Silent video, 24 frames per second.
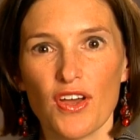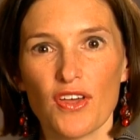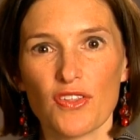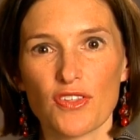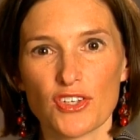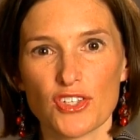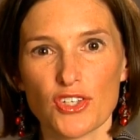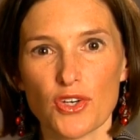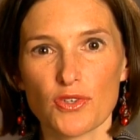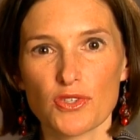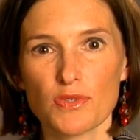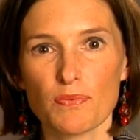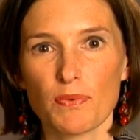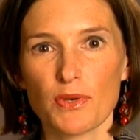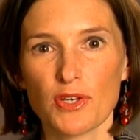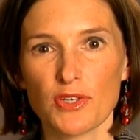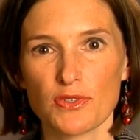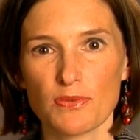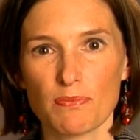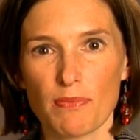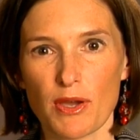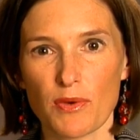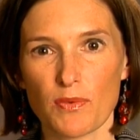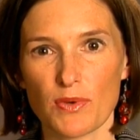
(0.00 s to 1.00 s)
The show is
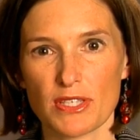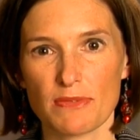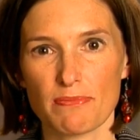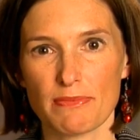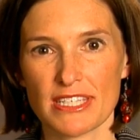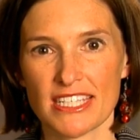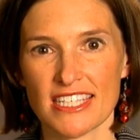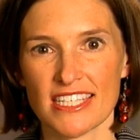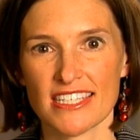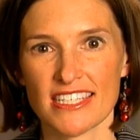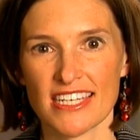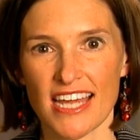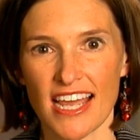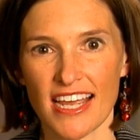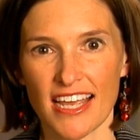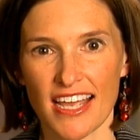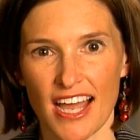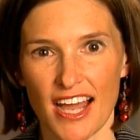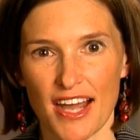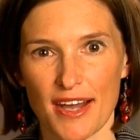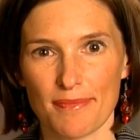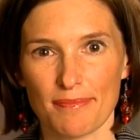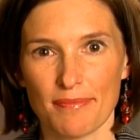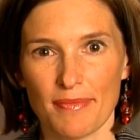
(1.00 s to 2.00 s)
produced by
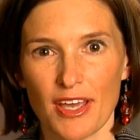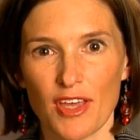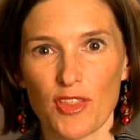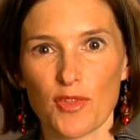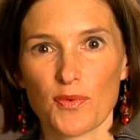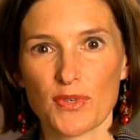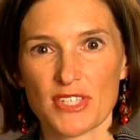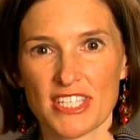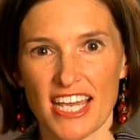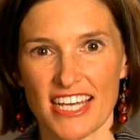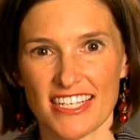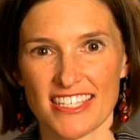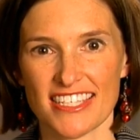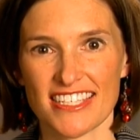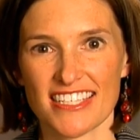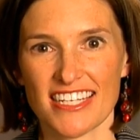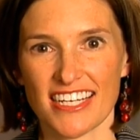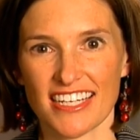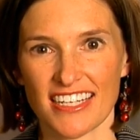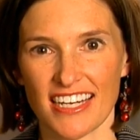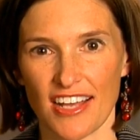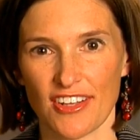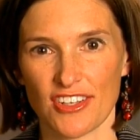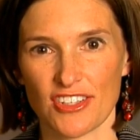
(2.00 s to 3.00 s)
WisBusiness.com and the Wisconsin
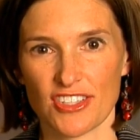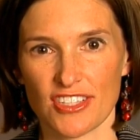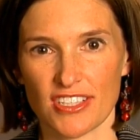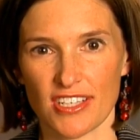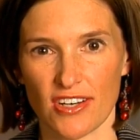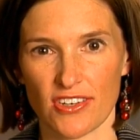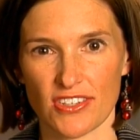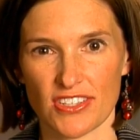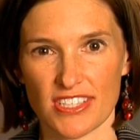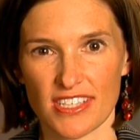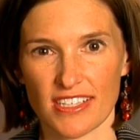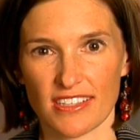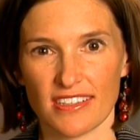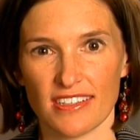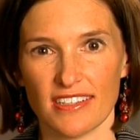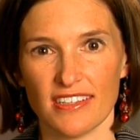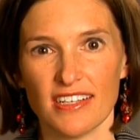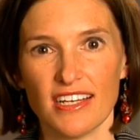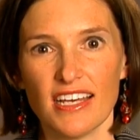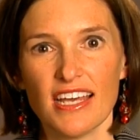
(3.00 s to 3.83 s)
Technology Council,